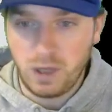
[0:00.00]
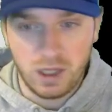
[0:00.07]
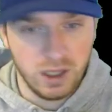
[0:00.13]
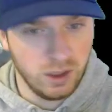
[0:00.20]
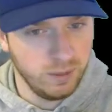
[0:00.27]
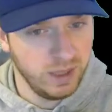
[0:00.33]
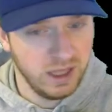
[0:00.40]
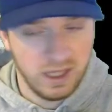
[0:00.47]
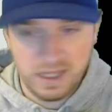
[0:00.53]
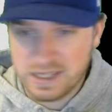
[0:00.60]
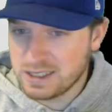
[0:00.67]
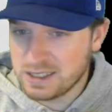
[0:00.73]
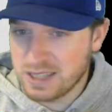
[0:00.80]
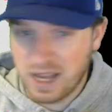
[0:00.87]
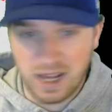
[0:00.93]
It'll be the
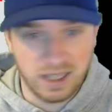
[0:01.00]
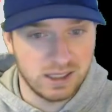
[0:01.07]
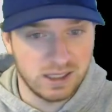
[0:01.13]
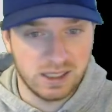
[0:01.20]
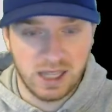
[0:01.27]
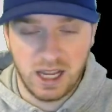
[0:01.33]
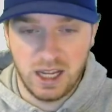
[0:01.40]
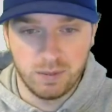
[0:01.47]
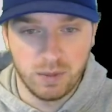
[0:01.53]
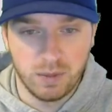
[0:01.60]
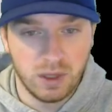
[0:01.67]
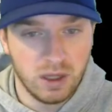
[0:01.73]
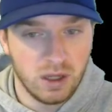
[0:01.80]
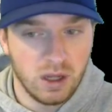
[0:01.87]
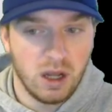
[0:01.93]
exact same